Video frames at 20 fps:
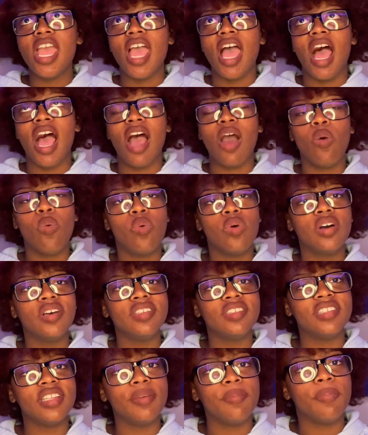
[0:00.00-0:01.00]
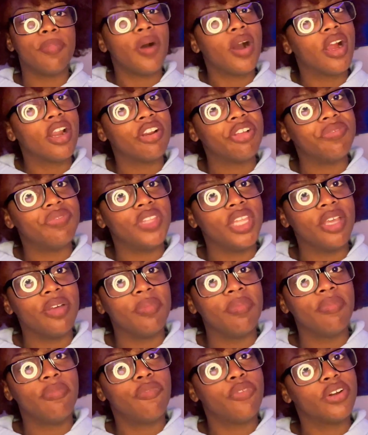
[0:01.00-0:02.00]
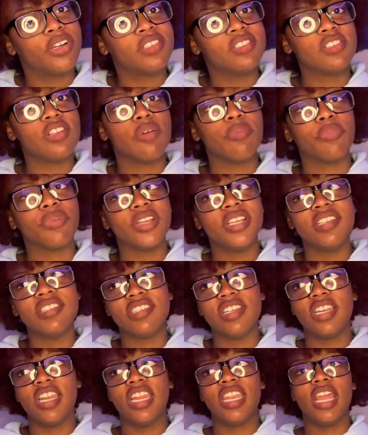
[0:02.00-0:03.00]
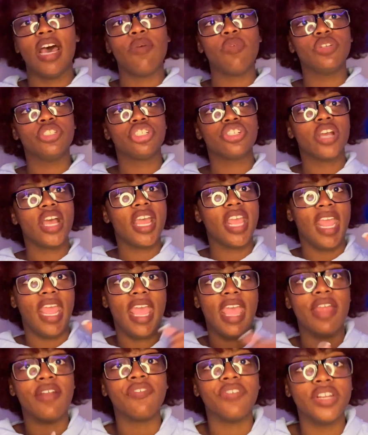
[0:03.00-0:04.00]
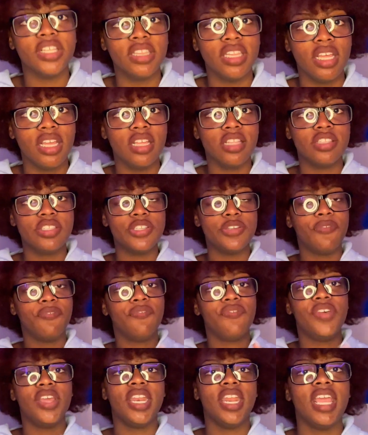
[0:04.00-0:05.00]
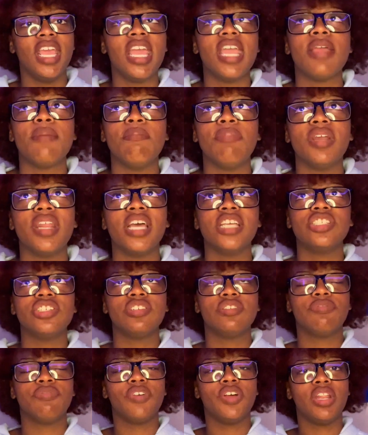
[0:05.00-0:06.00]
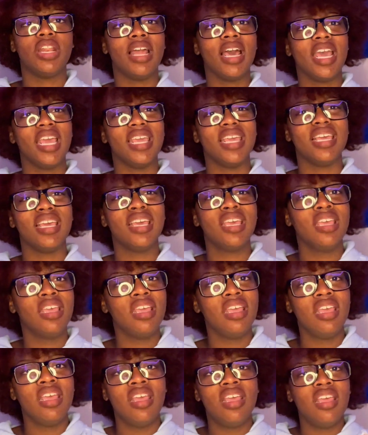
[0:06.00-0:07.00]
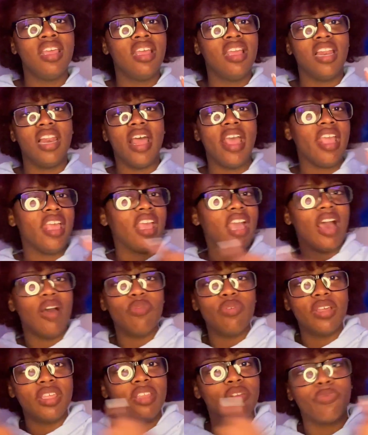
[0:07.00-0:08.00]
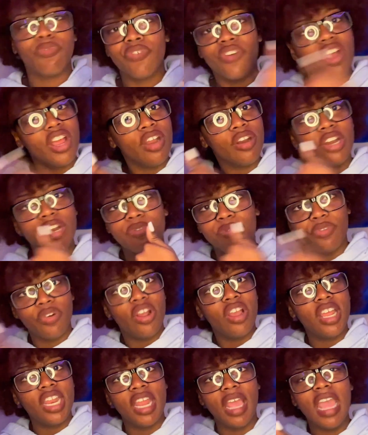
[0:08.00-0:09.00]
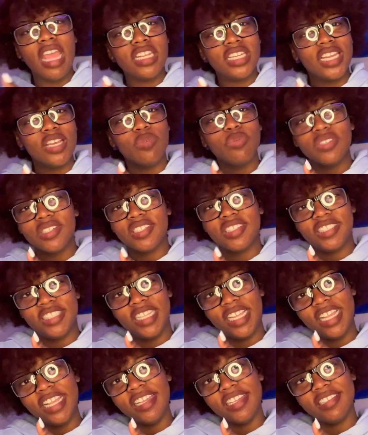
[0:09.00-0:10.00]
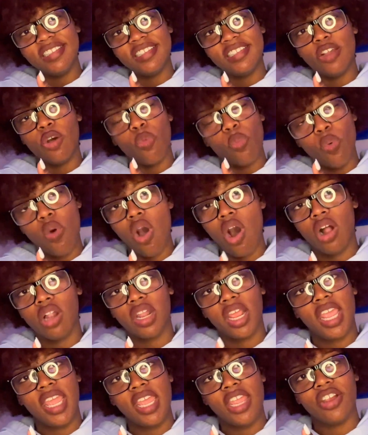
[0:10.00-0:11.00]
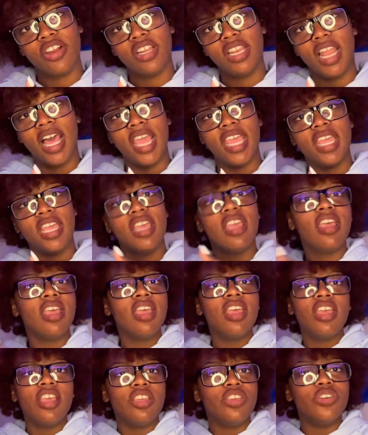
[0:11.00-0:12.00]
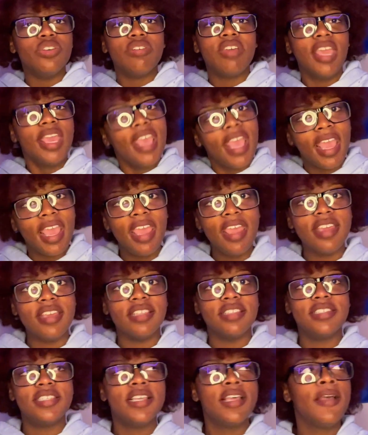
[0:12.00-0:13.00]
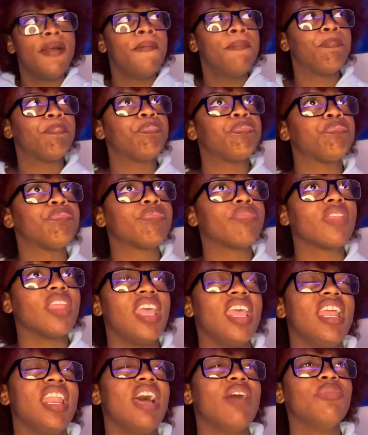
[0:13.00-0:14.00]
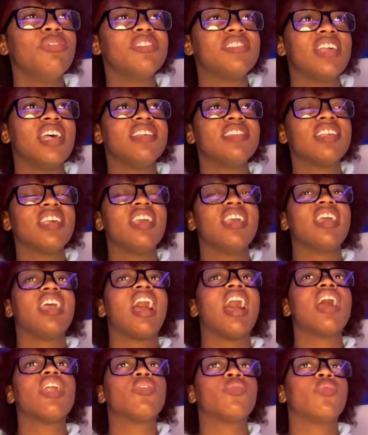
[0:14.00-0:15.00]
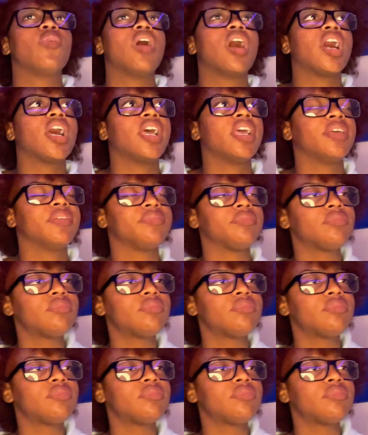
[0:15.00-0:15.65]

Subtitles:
I wasn't part of them for some reason. And I would try everything to fit in, but I just felt like I would run, and it was these walls here, like, you can't. And I was asking God why.